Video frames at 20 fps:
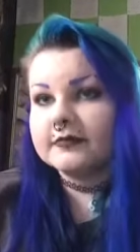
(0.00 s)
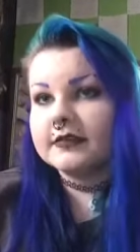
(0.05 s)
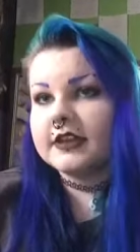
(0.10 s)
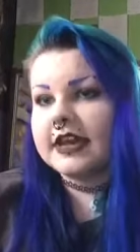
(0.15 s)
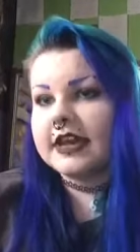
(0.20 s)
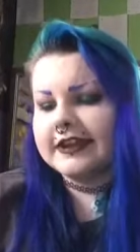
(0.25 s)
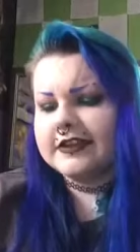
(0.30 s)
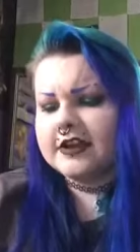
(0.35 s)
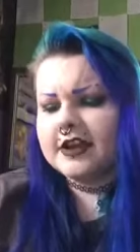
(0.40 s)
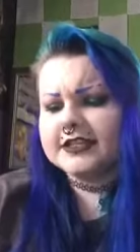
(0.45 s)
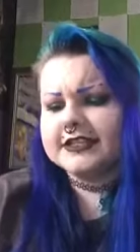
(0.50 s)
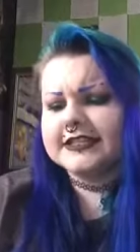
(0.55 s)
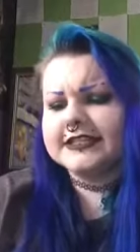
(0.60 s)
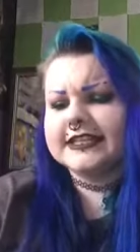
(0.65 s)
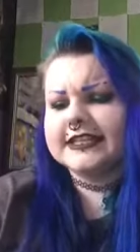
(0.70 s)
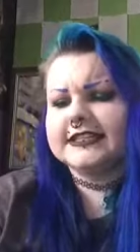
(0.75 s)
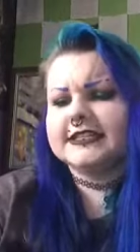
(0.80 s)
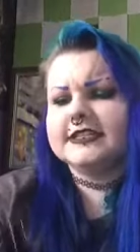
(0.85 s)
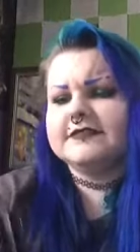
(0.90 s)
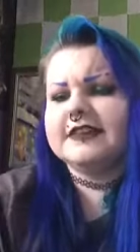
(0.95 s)
I got
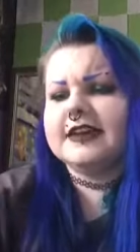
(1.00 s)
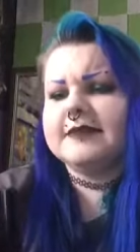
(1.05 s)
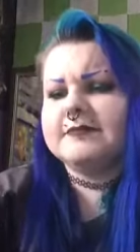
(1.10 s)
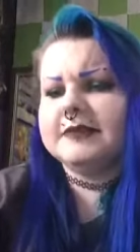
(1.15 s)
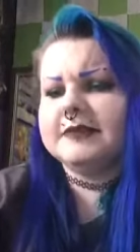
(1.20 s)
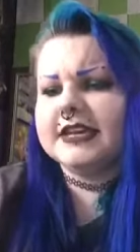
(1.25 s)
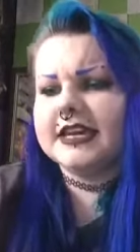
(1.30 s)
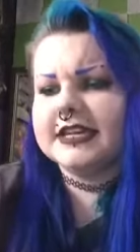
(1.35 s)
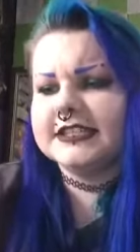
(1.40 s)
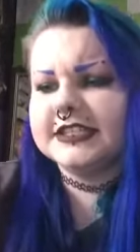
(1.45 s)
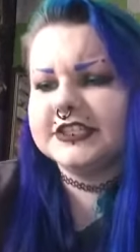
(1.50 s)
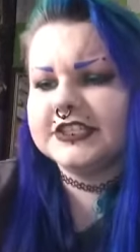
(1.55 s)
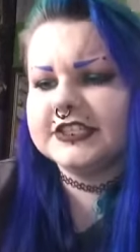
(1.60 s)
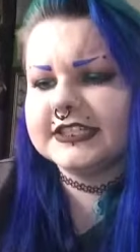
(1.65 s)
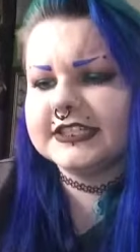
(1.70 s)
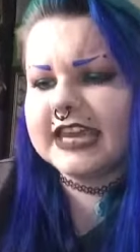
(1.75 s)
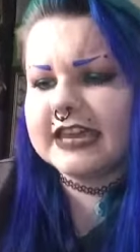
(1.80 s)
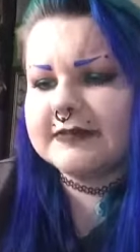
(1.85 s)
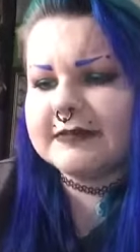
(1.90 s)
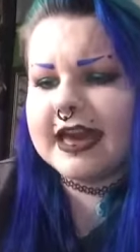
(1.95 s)
6 of them because they
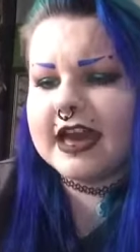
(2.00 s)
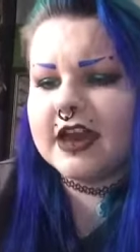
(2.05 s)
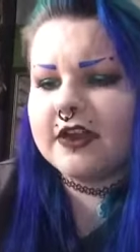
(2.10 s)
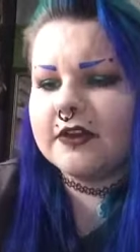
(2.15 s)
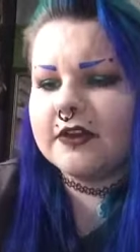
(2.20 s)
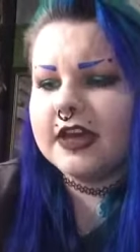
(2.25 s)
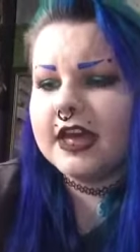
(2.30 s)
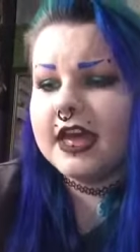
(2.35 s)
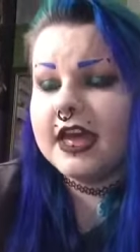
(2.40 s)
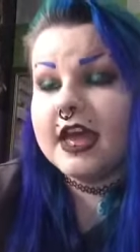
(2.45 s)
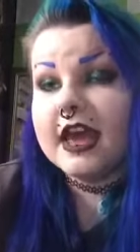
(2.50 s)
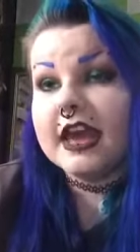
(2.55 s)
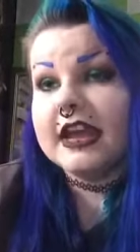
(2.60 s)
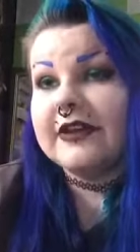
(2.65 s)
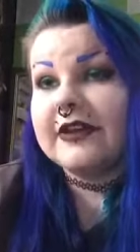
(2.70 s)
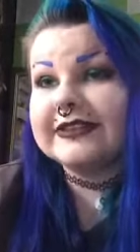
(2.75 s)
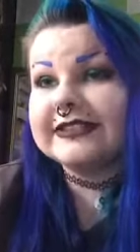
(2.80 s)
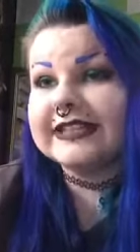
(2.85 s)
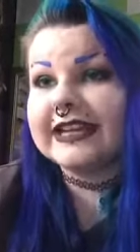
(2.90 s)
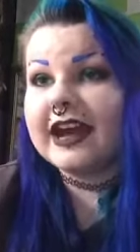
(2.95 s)
just came out, and
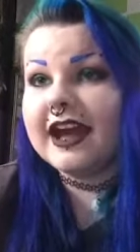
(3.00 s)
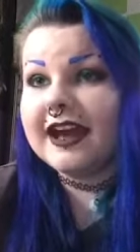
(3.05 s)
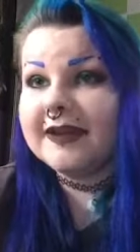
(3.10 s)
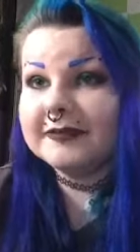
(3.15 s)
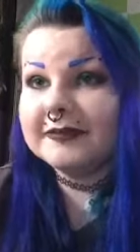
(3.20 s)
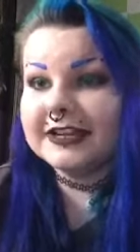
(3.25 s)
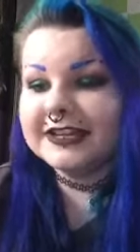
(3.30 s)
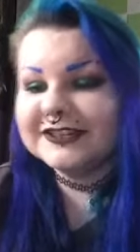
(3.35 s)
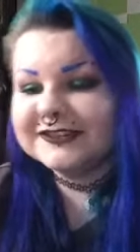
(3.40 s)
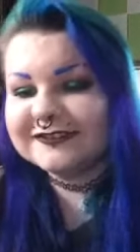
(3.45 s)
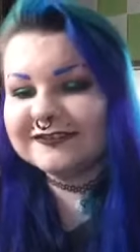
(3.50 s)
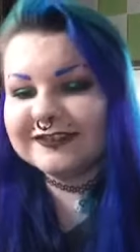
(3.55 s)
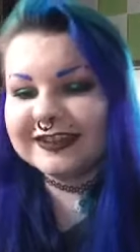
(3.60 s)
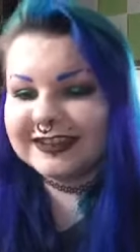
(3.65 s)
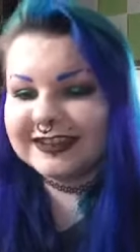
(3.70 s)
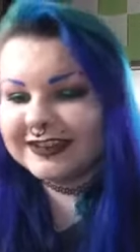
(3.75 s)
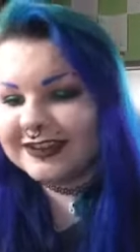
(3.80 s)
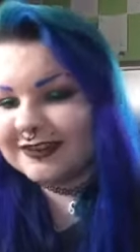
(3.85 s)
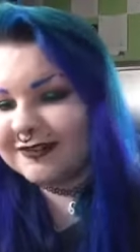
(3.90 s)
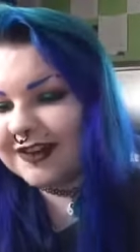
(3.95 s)
I was like, I'm going to do a
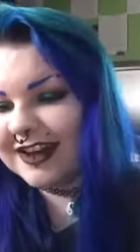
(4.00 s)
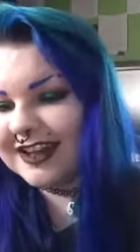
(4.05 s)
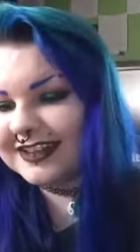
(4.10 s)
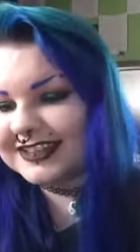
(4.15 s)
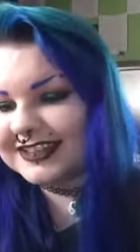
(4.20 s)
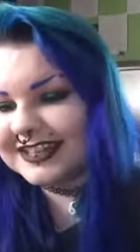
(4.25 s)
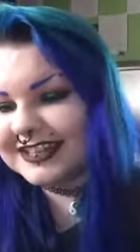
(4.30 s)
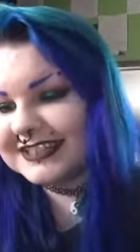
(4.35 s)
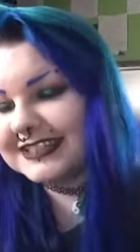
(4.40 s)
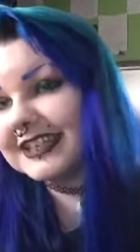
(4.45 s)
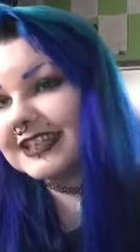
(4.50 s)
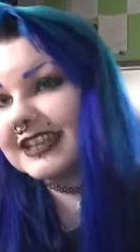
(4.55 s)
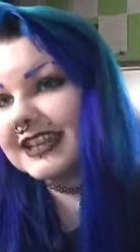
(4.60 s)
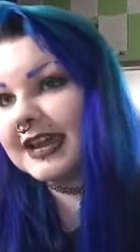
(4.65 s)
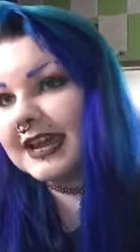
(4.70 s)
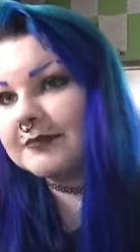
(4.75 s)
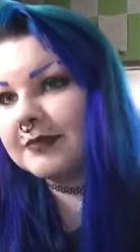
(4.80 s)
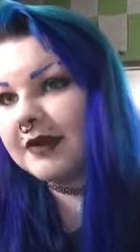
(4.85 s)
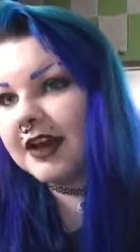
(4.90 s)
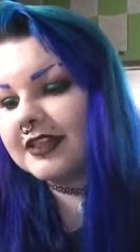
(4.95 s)
video on these, and then
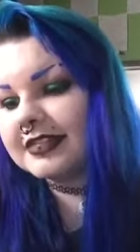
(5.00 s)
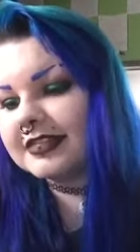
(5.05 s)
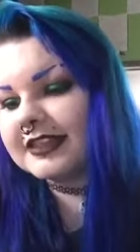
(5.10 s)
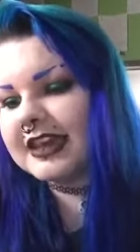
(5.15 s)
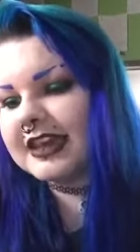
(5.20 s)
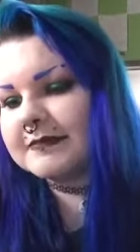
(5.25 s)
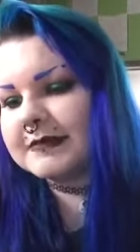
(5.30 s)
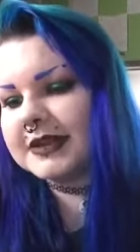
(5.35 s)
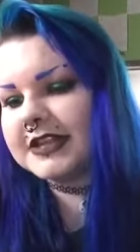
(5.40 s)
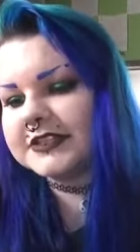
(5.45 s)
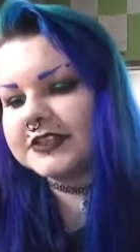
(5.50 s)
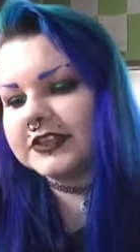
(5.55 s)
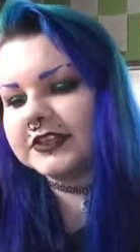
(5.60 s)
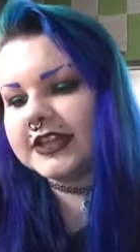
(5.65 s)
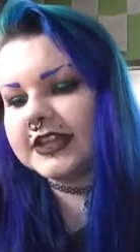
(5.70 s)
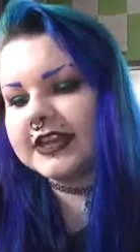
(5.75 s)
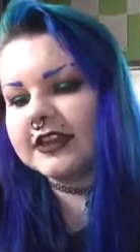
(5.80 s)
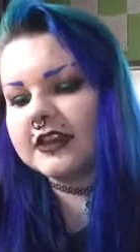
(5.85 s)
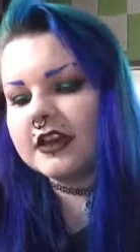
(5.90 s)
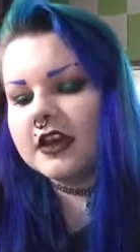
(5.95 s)
I bought them, and it took
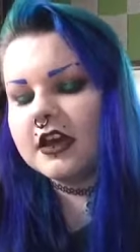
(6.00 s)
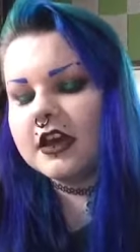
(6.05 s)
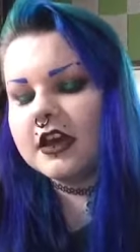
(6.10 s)
like